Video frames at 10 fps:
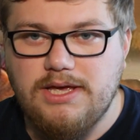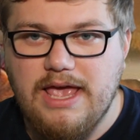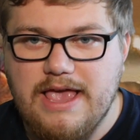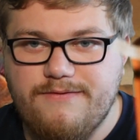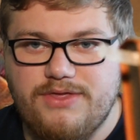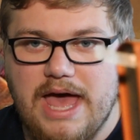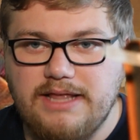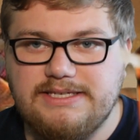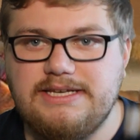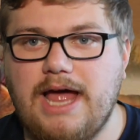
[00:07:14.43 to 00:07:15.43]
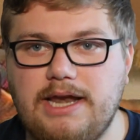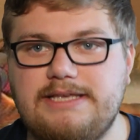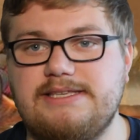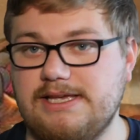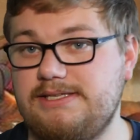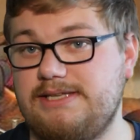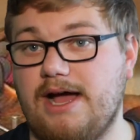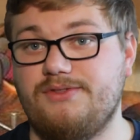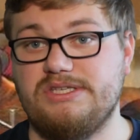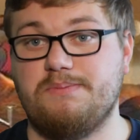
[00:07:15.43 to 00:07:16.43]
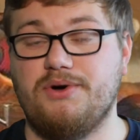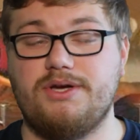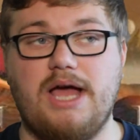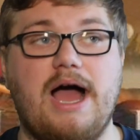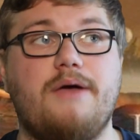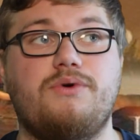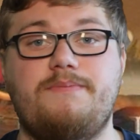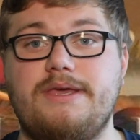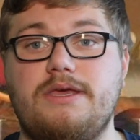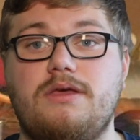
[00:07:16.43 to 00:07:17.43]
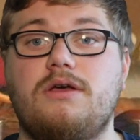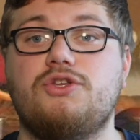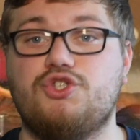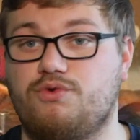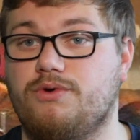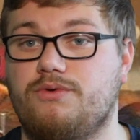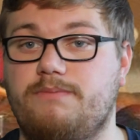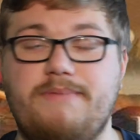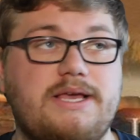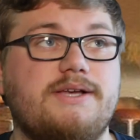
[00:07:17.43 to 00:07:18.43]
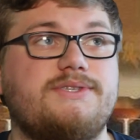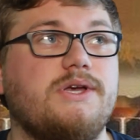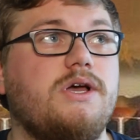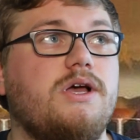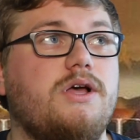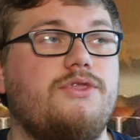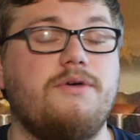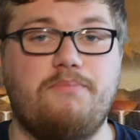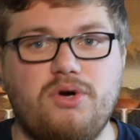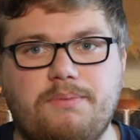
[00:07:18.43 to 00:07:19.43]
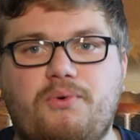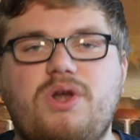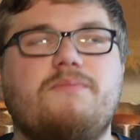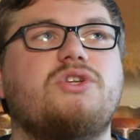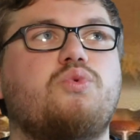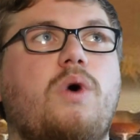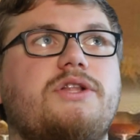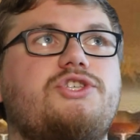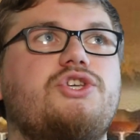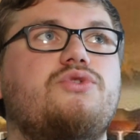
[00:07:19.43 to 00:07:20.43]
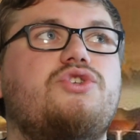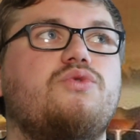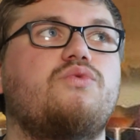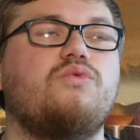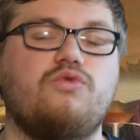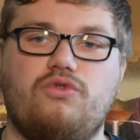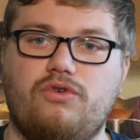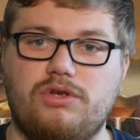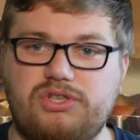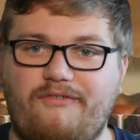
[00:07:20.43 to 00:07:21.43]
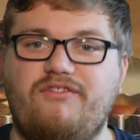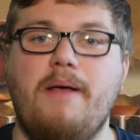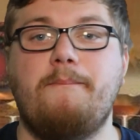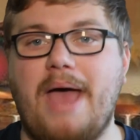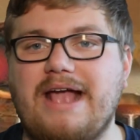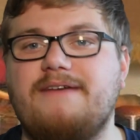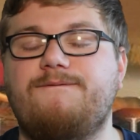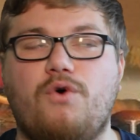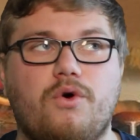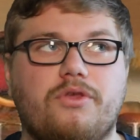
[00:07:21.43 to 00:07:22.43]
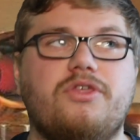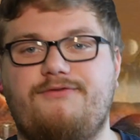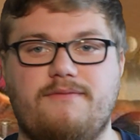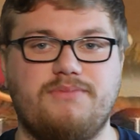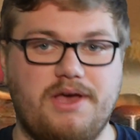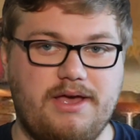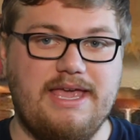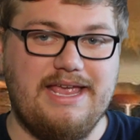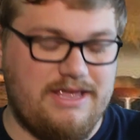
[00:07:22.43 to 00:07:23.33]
if that did not exist on this book, I would be screwed, because the book pretty much wants you to flip back and forth from the,